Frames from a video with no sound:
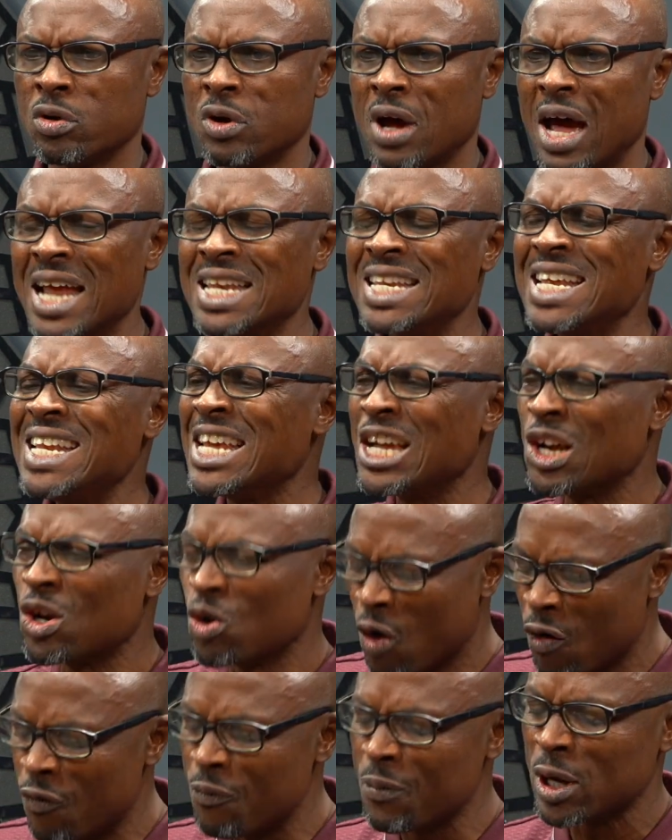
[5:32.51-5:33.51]
I think the
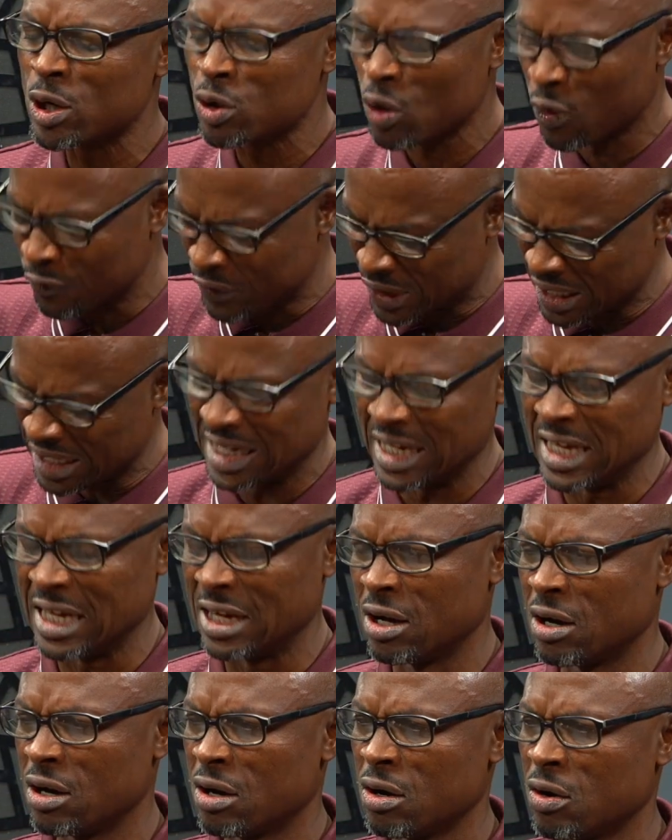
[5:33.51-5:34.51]
government of the day,
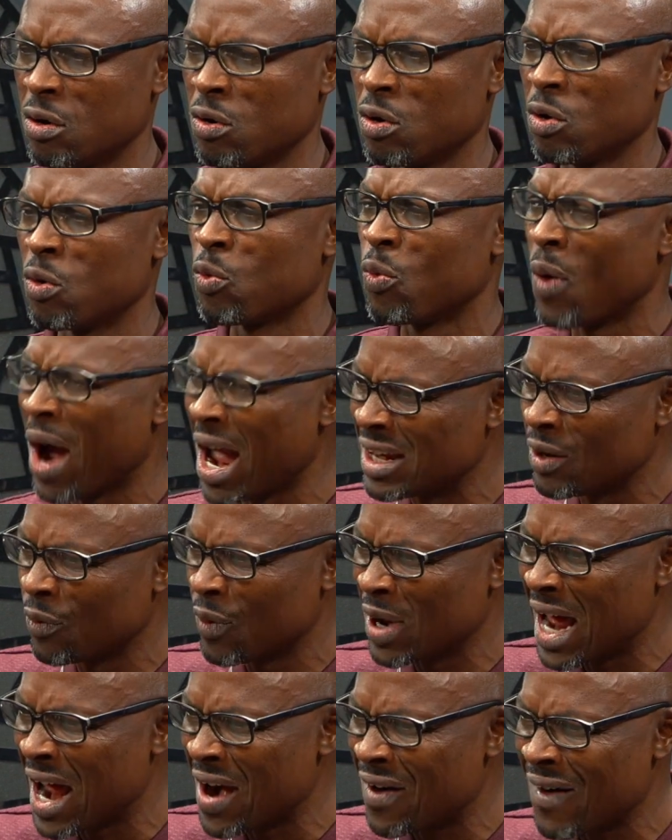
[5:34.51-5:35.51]

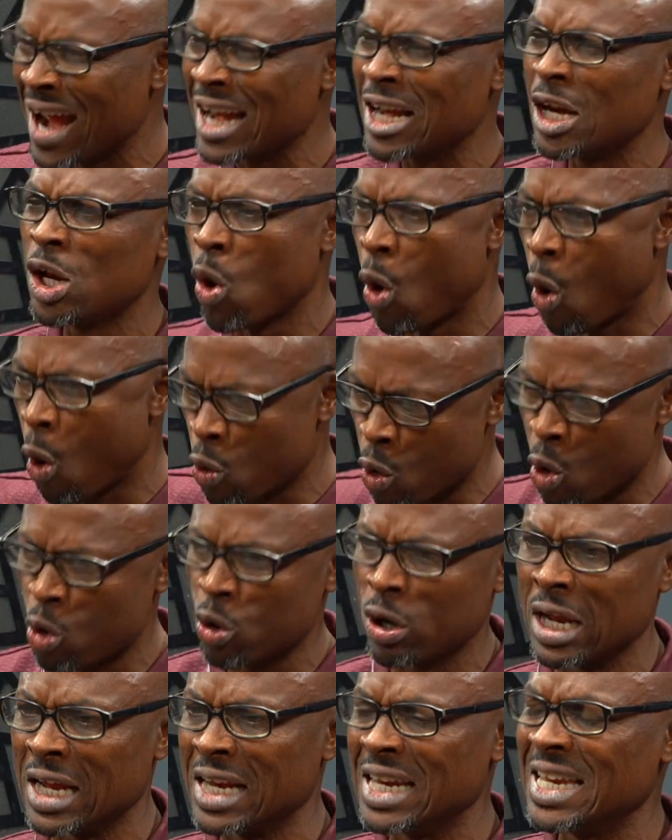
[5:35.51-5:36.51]
whether rightly or wrongly,